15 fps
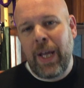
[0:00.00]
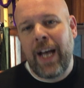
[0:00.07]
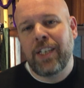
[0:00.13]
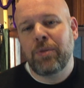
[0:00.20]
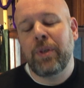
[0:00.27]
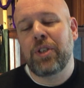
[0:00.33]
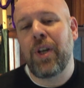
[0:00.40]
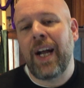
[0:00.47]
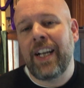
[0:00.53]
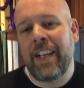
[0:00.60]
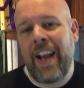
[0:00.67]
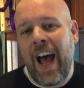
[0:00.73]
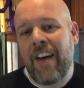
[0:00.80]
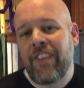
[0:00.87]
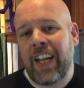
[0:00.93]
As we try to
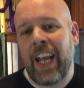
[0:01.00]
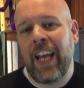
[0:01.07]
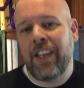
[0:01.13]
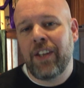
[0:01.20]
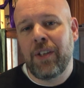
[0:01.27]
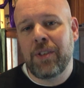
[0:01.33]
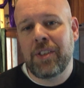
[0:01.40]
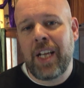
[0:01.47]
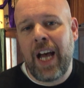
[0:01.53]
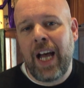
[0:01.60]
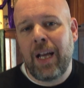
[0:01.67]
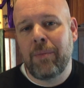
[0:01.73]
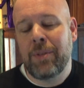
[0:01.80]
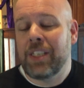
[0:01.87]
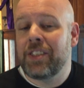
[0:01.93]
navigate those
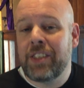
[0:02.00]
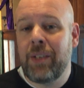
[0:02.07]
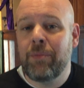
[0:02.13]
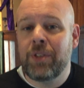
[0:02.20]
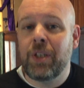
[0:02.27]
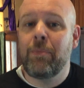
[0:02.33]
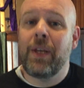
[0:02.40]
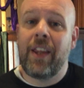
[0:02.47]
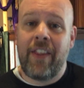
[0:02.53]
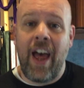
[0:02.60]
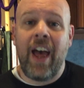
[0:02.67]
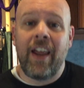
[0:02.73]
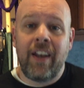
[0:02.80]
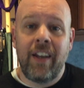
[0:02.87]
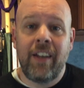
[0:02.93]
times, it seems to be
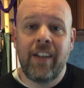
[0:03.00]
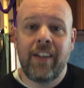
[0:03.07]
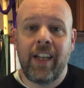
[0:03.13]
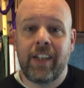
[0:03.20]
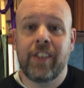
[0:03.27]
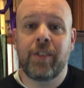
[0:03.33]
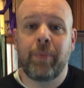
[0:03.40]
then that the